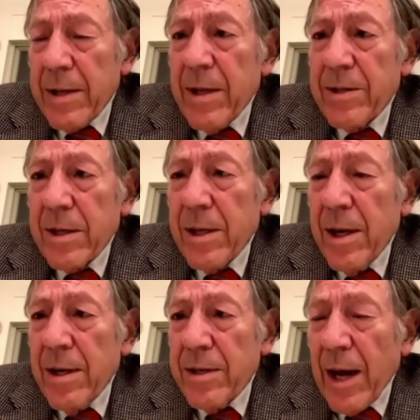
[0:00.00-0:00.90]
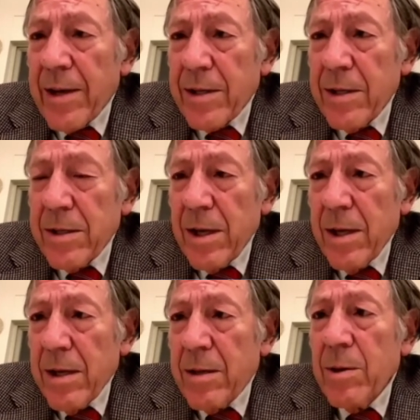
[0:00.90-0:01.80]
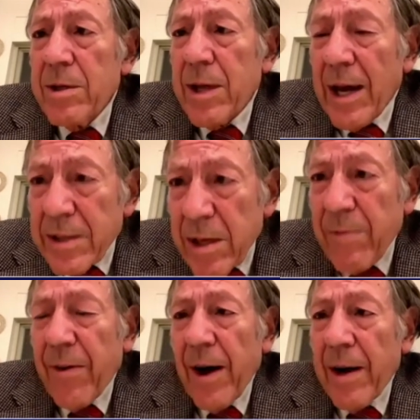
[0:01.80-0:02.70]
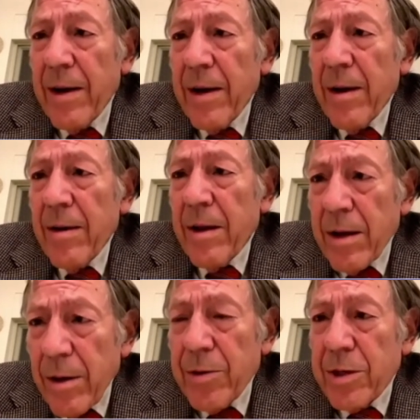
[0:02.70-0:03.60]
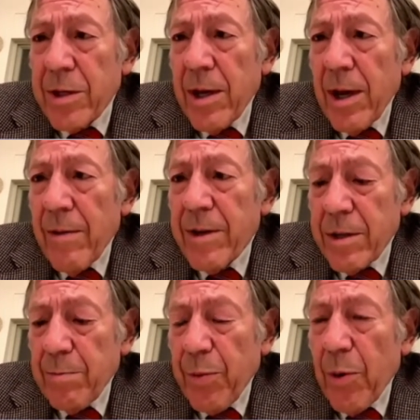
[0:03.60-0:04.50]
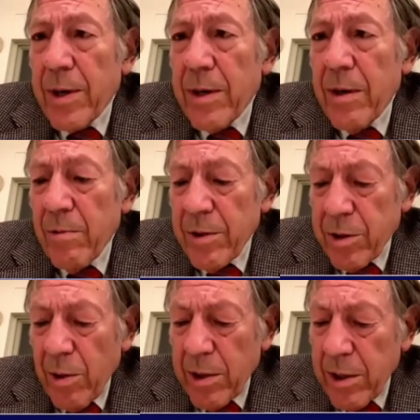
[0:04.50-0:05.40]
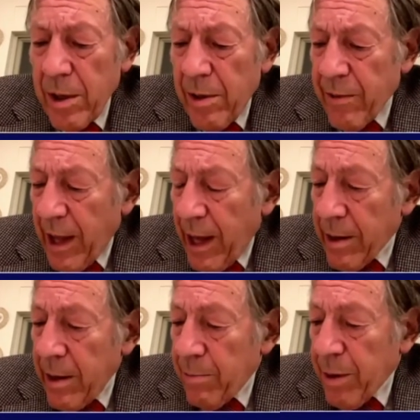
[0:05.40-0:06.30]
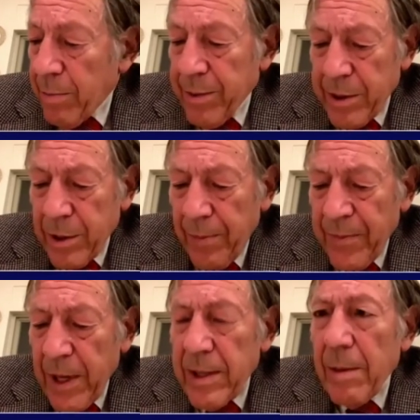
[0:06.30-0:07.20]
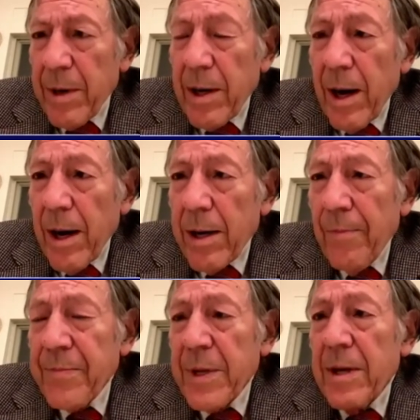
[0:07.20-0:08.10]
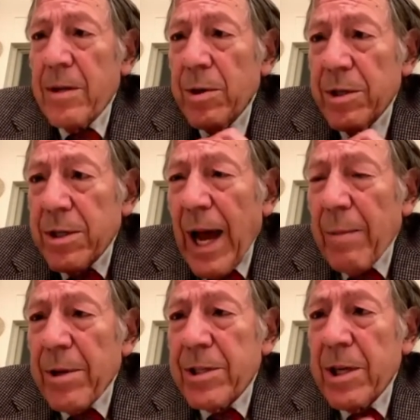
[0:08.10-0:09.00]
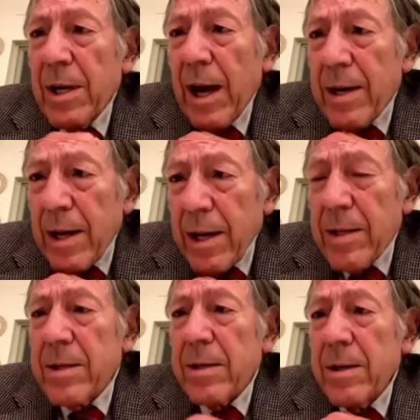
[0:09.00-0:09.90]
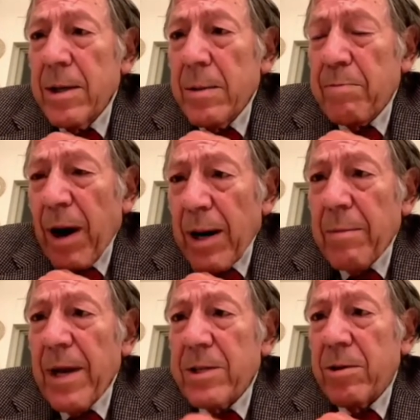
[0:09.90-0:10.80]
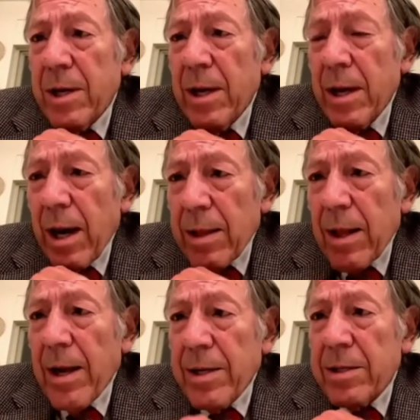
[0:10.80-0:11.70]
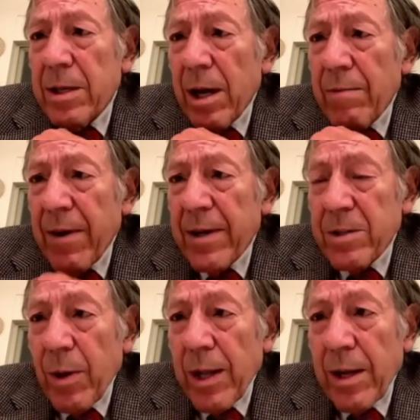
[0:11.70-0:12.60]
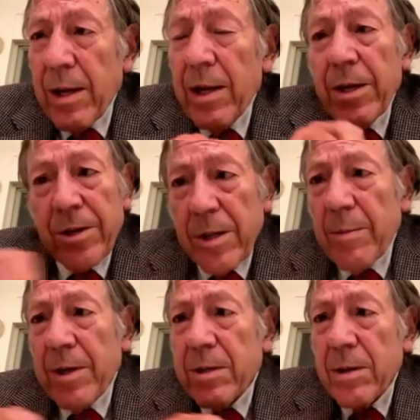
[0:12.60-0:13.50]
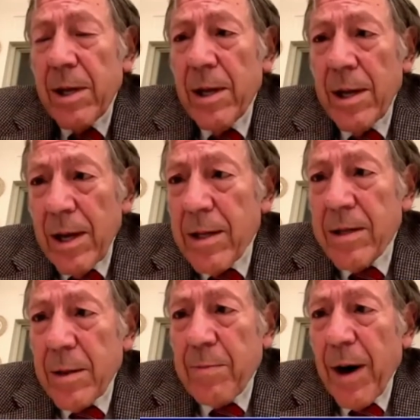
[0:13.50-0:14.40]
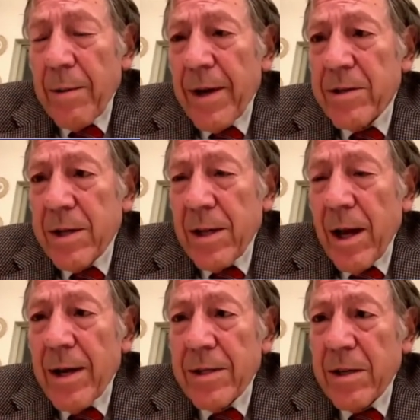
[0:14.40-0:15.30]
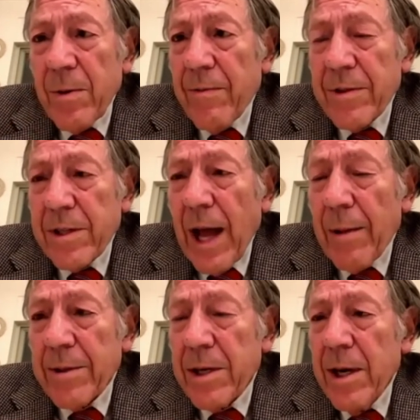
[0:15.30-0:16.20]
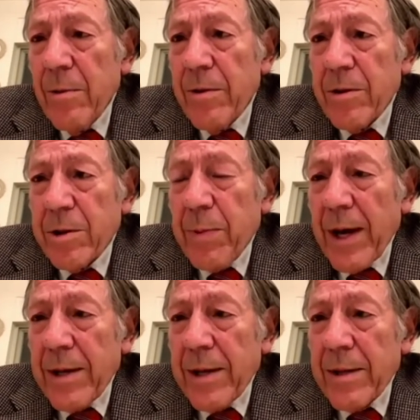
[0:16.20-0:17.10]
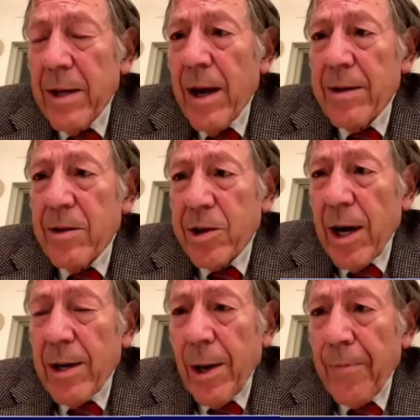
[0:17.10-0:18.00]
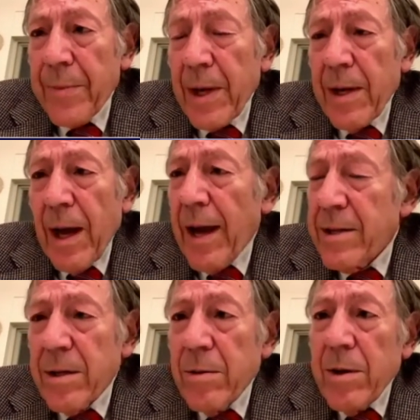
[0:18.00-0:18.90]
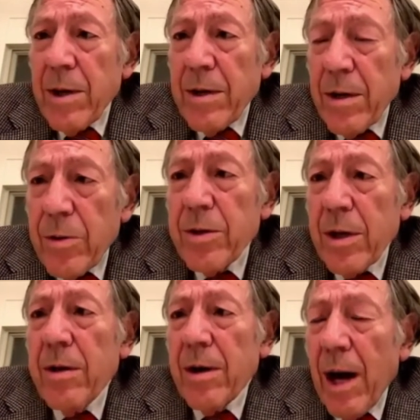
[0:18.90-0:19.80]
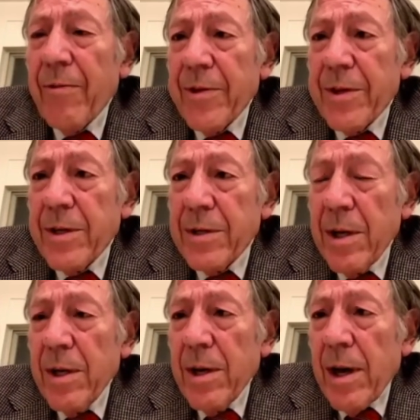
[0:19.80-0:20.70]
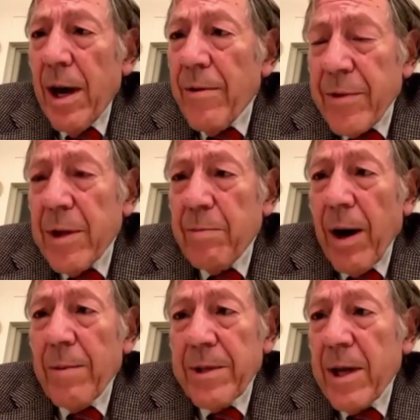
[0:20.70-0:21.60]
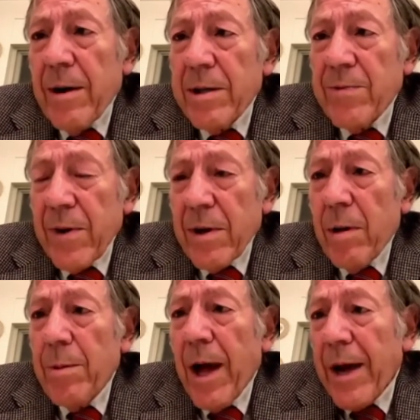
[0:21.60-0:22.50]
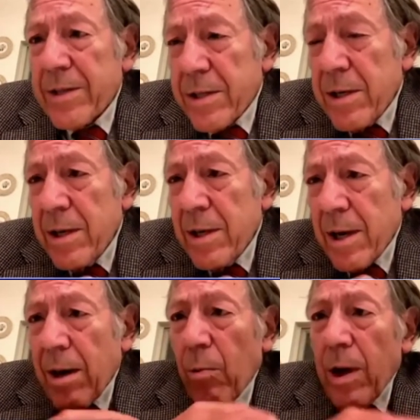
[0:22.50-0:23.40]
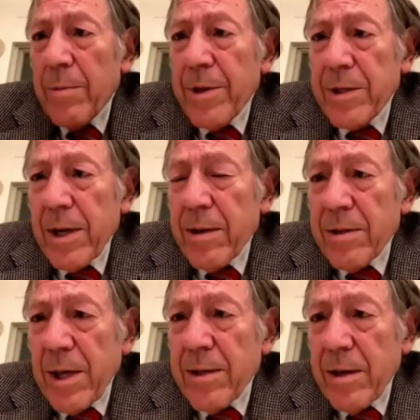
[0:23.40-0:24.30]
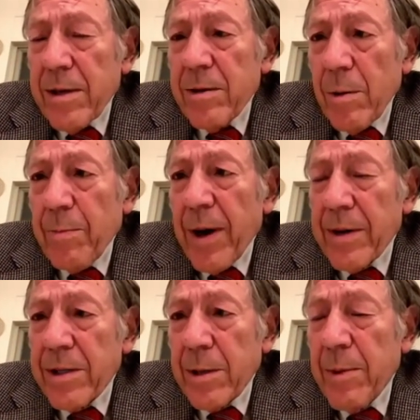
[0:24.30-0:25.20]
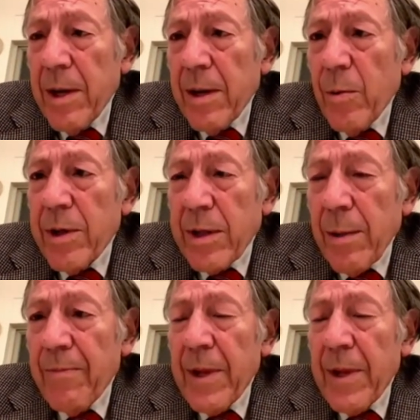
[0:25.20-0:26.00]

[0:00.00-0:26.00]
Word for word: Magnitsky sanctions to intensify the use of this important resource for that purpose. Number nine, to establish an inter parliamentary alliance on Venezuela, similar to the inter parliamentary alliance that we've established with respect uh, to China, and to use the good offices of the Parliamentarians for Global Action, and our Wallenberg Center has entered into a partnership with